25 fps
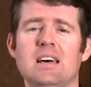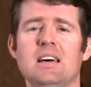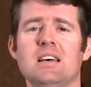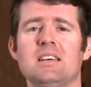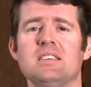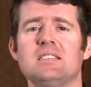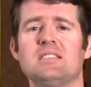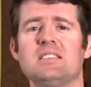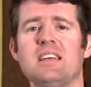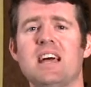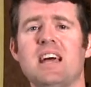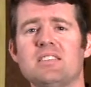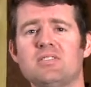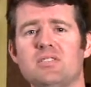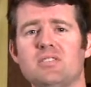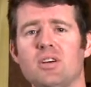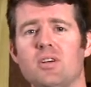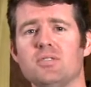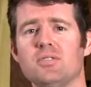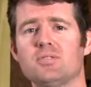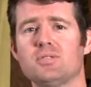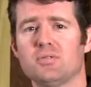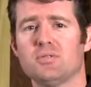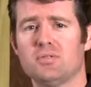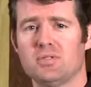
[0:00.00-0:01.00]
Stats
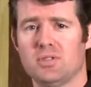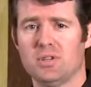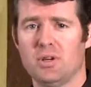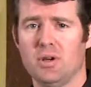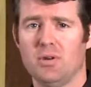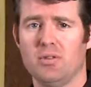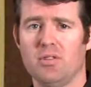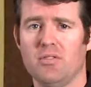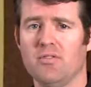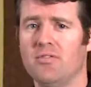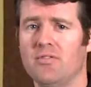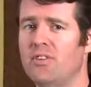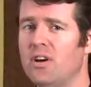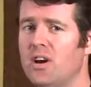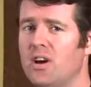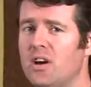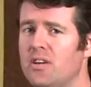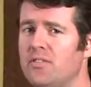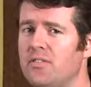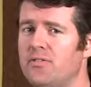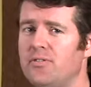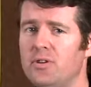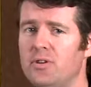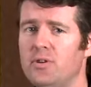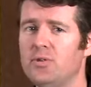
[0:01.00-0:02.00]
also show that
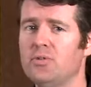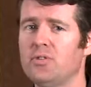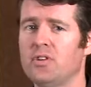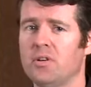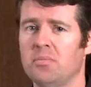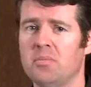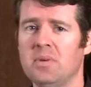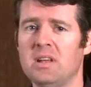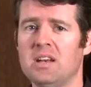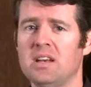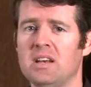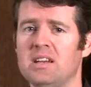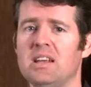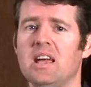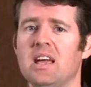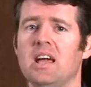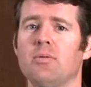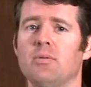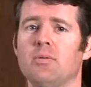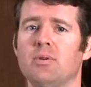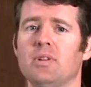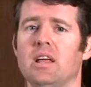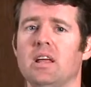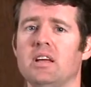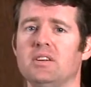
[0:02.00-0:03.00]
very few committed gay
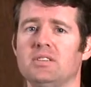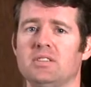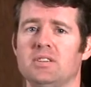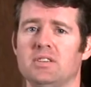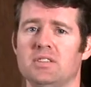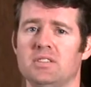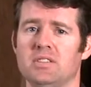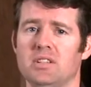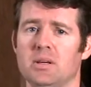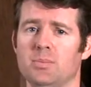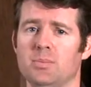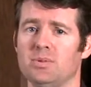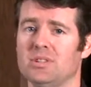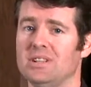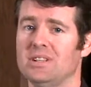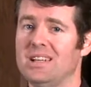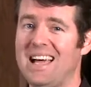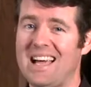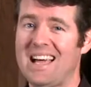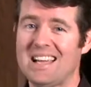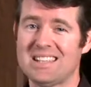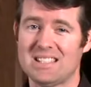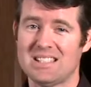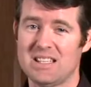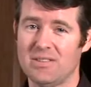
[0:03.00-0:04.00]
relationships
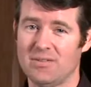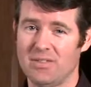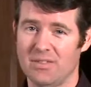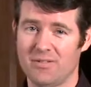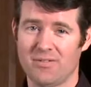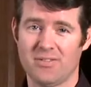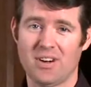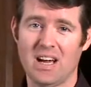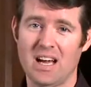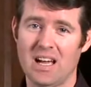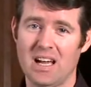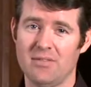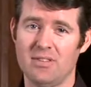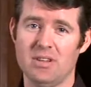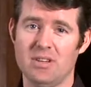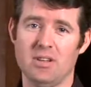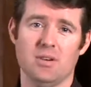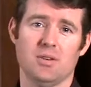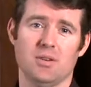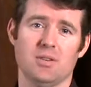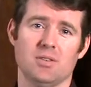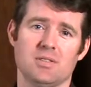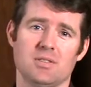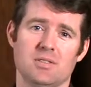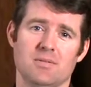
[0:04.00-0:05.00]
last even 5
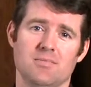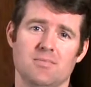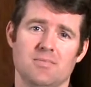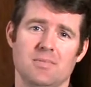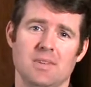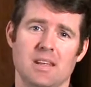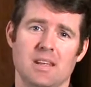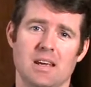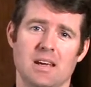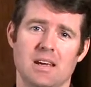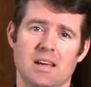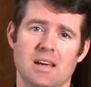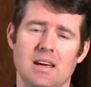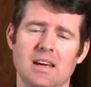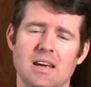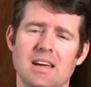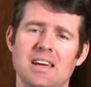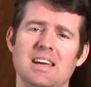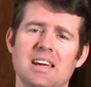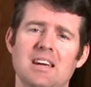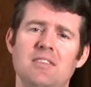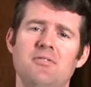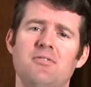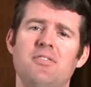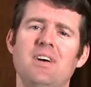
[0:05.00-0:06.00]
years.
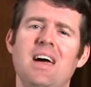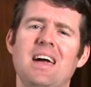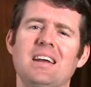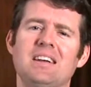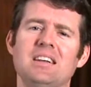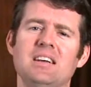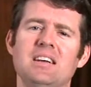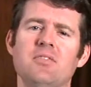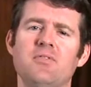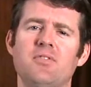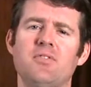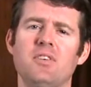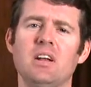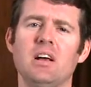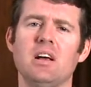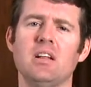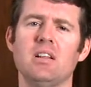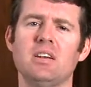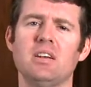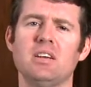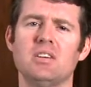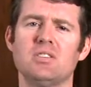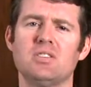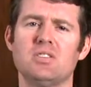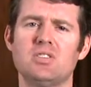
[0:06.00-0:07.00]
In fact,
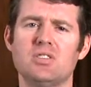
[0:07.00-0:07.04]
infidelity is